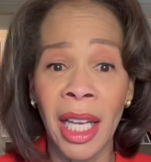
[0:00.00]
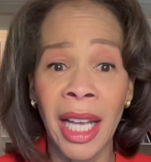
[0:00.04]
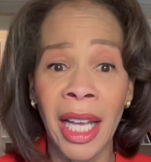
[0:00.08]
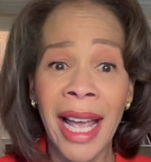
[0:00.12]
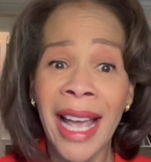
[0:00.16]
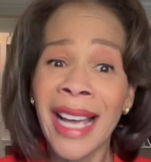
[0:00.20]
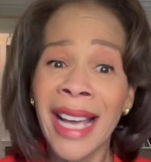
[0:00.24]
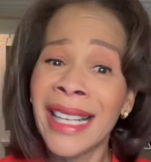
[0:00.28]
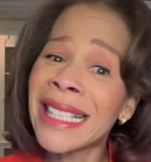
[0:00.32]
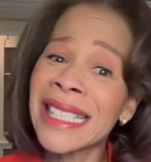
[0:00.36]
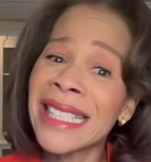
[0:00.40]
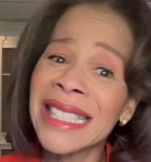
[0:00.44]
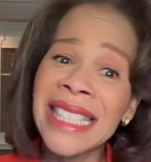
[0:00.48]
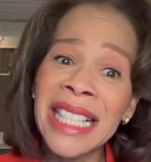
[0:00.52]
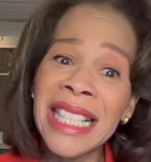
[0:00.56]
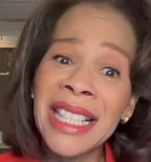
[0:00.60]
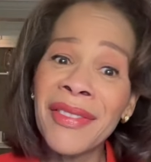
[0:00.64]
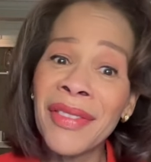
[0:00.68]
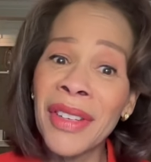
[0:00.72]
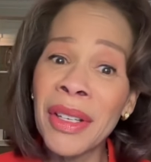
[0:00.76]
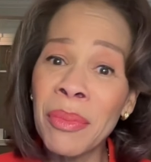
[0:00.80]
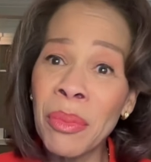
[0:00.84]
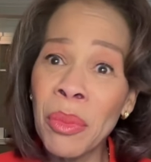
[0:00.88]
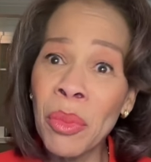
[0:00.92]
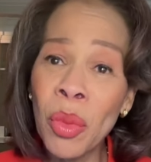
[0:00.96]
And it's
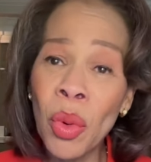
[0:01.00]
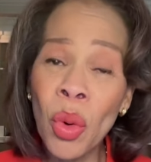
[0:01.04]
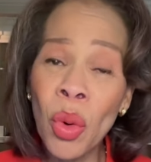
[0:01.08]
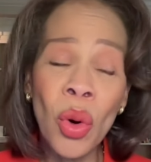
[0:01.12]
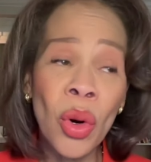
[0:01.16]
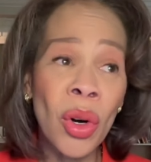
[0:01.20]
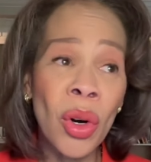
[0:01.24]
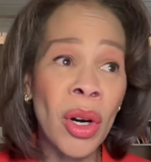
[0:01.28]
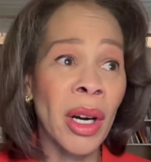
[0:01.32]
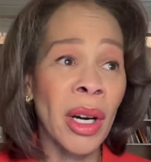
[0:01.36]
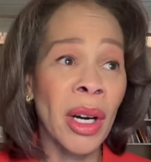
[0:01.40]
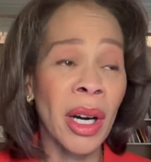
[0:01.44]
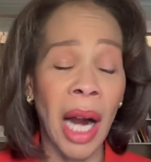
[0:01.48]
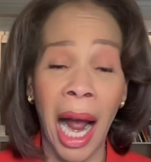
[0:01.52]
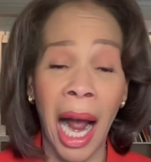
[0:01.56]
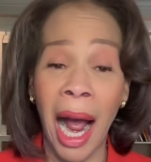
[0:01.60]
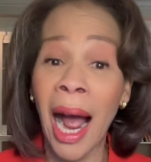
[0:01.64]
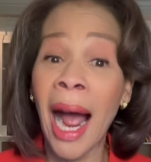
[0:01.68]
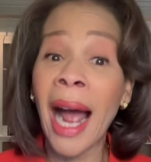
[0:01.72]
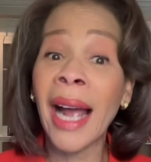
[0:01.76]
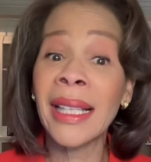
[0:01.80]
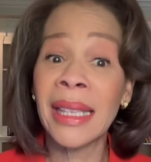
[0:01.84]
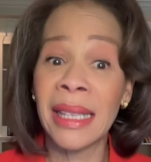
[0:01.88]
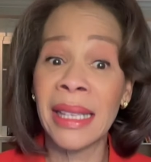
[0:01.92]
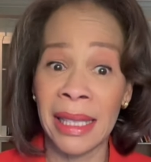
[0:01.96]
even more,
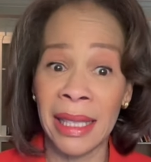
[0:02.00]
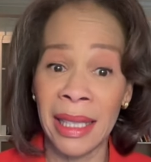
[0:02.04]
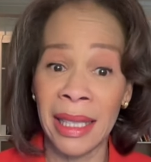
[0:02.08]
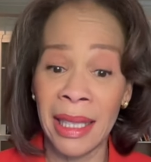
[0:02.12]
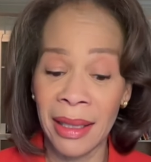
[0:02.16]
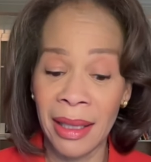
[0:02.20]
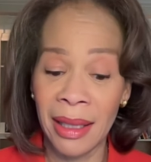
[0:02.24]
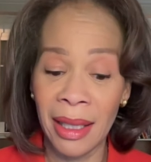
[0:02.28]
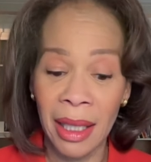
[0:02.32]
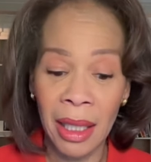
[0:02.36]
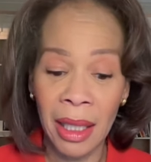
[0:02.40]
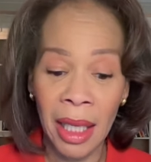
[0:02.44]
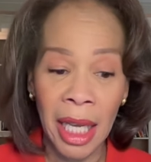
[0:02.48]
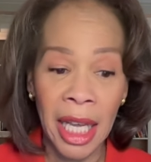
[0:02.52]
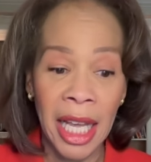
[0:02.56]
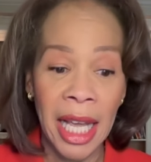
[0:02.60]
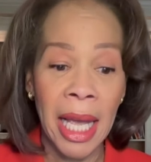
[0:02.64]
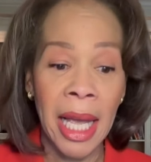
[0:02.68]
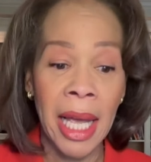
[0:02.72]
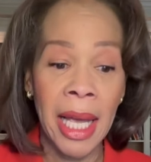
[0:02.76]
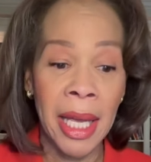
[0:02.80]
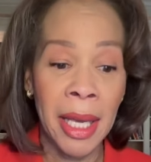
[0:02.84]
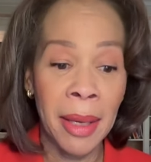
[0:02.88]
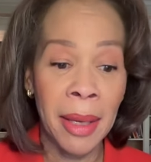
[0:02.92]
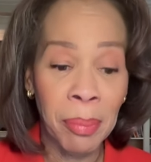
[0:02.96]
I think,
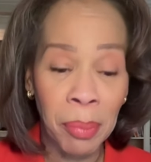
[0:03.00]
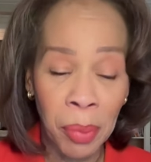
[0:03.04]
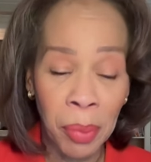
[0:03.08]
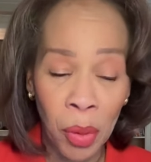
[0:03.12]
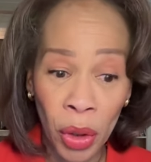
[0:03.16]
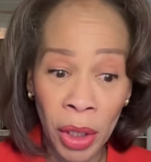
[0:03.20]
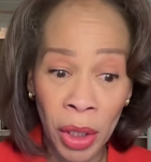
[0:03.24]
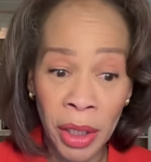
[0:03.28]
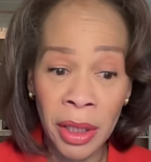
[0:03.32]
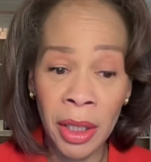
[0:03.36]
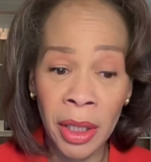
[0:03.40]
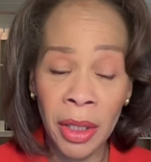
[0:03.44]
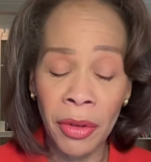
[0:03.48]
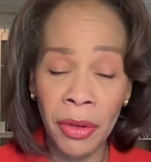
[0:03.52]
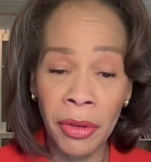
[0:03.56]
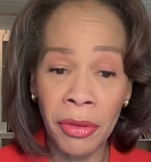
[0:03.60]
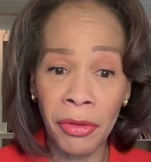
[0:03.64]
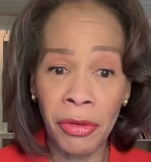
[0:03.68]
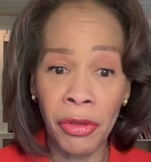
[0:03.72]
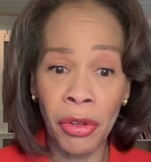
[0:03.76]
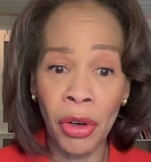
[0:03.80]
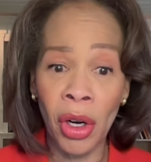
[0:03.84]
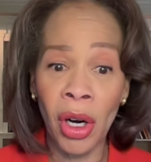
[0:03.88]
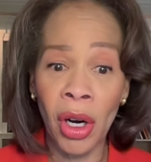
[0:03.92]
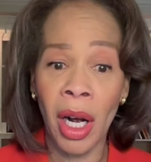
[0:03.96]
important
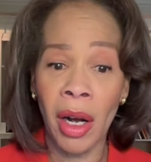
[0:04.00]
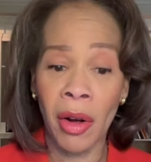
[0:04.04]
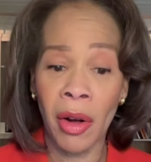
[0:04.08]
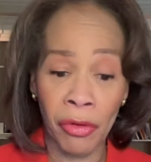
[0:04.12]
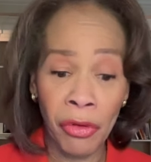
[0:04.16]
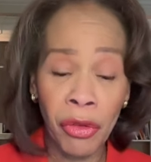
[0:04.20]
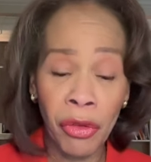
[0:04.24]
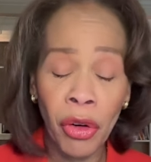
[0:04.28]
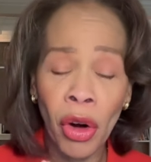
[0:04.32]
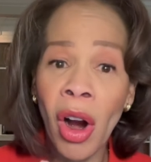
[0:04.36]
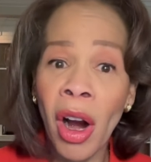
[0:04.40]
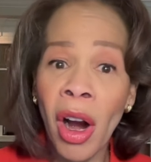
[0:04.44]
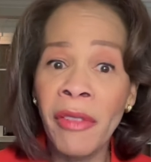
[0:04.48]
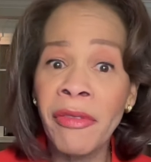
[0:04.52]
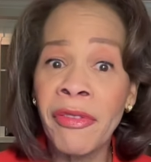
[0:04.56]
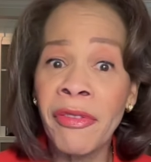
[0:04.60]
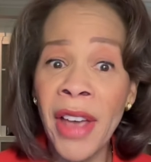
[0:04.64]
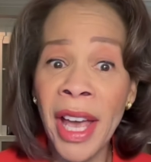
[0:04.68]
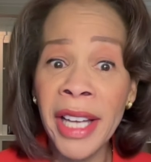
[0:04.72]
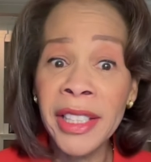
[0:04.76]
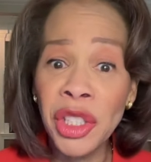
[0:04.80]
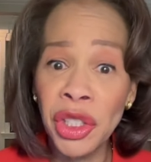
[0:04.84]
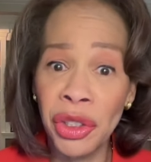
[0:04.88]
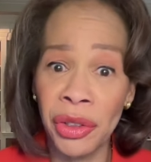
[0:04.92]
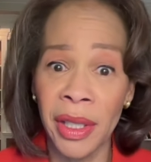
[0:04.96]
for our
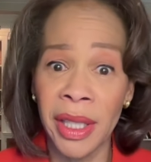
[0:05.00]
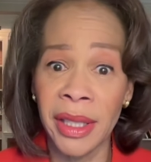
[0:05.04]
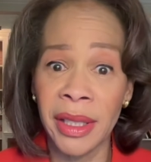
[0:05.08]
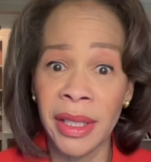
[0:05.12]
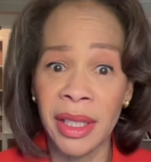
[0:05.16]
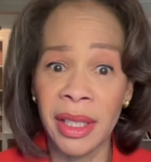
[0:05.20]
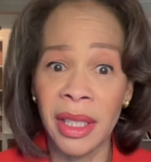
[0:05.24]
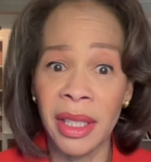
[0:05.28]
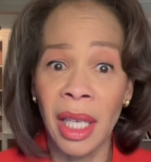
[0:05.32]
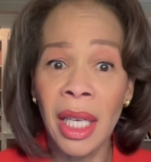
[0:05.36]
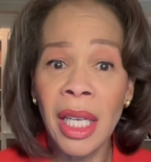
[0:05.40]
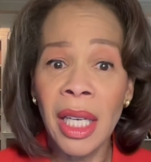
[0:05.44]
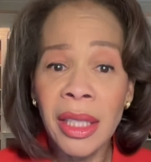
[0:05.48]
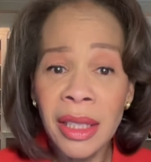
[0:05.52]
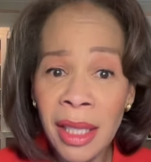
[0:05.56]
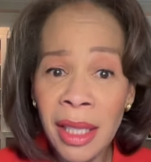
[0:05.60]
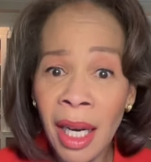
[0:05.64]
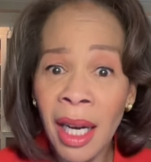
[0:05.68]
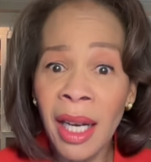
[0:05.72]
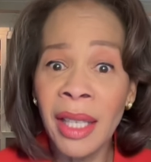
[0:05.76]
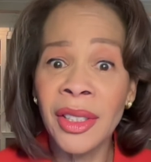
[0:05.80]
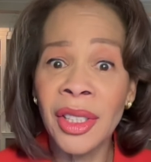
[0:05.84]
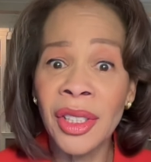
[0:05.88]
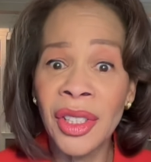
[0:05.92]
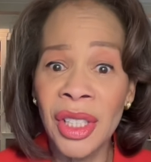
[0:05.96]
veterans to
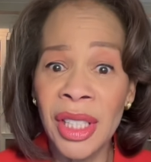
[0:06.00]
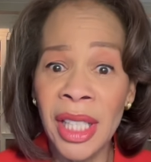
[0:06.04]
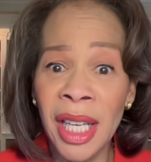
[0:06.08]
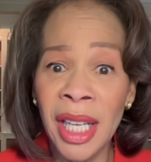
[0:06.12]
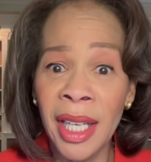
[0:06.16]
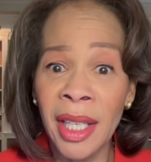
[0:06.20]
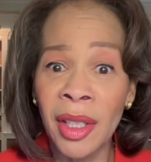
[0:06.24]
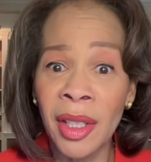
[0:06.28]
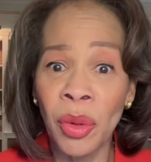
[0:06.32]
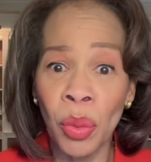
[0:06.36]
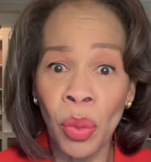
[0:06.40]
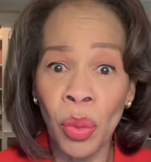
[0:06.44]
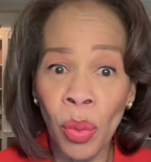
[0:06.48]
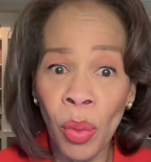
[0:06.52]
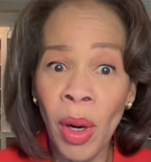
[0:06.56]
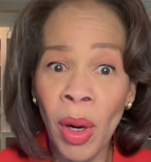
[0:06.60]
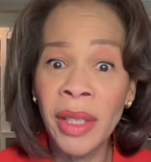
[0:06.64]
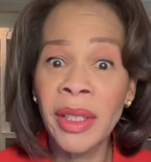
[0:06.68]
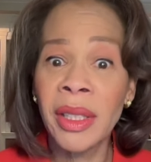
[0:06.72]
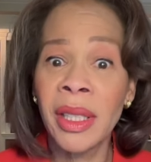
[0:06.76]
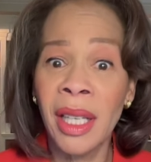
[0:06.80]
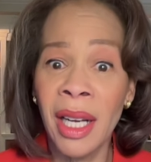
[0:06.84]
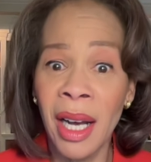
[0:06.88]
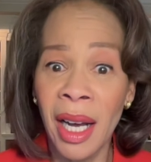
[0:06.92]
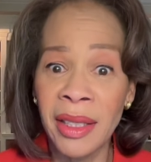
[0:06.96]
understand what
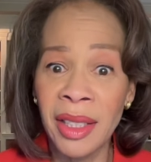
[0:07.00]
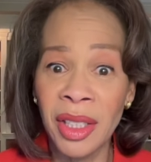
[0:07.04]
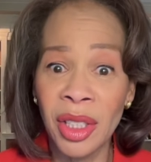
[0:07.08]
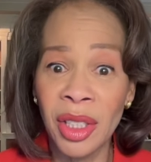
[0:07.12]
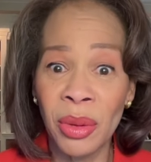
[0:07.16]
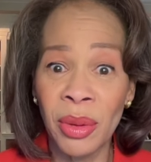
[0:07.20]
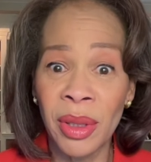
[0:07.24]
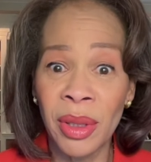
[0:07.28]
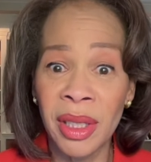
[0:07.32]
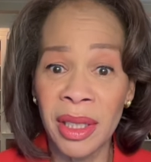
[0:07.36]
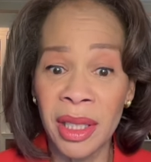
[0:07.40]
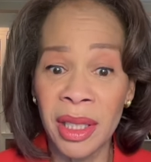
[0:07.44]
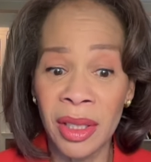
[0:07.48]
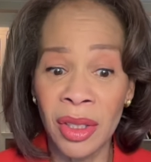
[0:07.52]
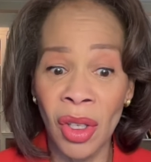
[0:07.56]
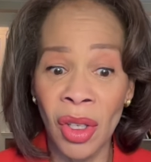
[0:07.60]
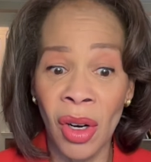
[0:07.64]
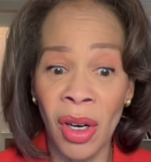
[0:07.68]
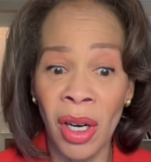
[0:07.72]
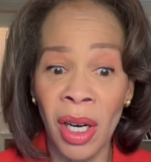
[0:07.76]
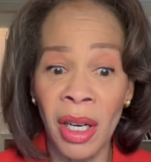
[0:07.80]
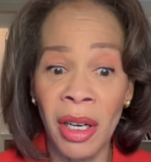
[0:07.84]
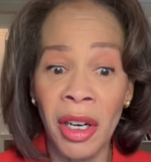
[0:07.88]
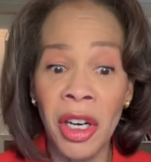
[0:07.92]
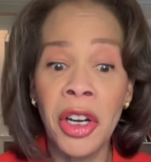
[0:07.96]
the consequences
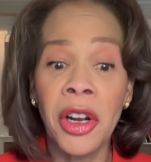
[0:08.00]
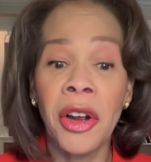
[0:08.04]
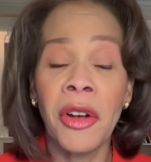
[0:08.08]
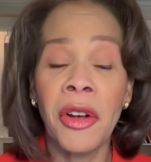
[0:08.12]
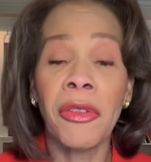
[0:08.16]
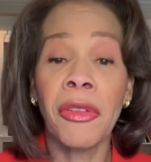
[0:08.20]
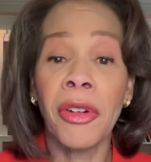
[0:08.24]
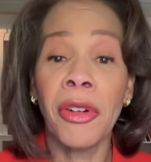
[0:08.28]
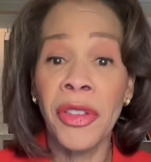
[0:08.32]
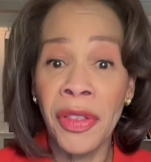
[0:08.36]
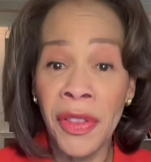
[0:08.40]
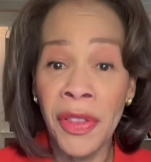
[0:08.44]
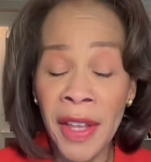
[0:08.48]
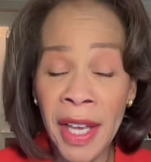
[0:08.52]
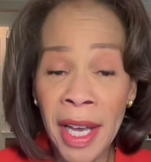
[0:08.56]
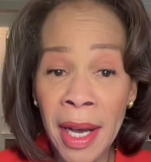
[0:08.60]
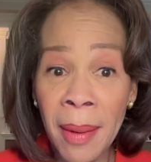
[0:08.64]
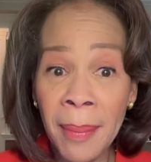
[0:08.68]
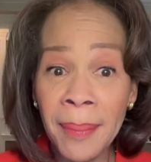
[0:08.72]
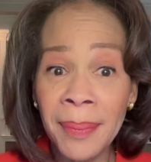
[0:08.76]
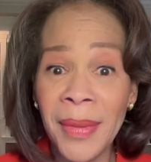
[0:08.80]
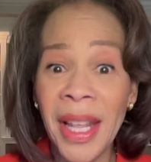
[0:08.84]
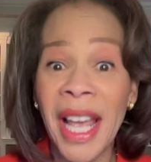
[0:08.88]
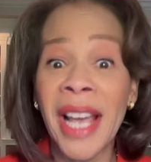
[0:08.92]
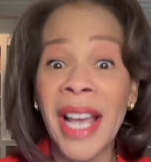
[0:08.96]
are for
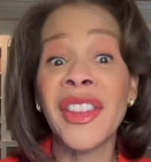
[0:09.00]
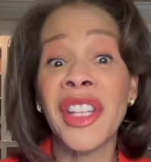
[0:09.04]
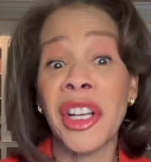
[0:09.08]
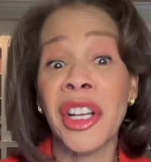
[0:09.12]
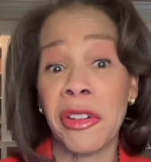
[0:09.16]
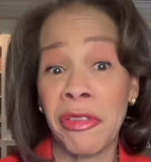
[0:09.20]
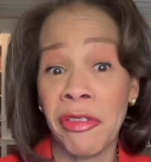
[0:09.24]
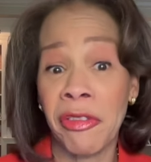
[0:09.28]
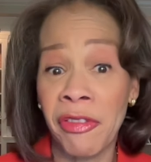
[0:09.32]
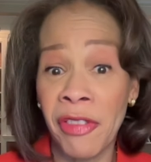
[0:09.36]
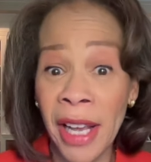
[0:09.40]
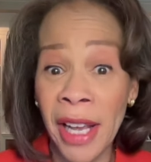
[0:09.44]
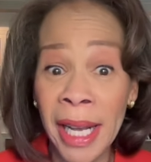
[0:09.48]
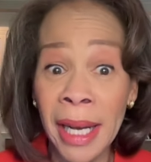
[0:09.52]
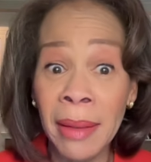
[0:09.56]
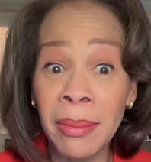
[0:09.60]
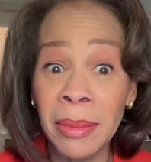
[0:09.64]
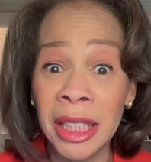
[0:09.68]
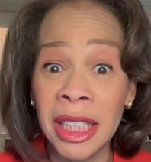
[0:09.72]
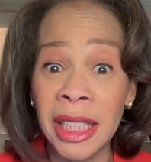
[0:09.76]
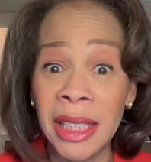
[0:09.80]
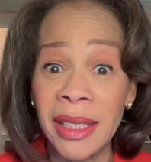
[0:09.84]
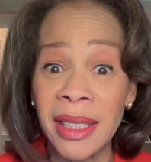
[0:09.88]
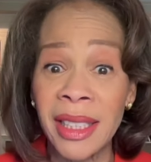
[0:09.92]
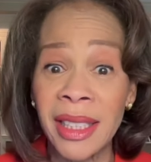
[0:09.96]
them and their
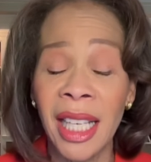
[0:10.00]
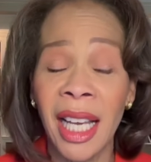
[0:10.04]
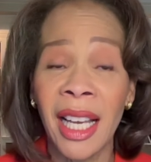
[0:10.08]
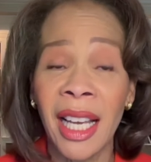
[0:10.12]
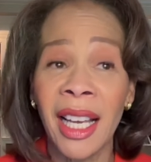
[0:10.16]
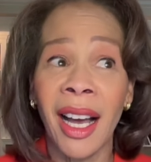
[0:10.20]
families.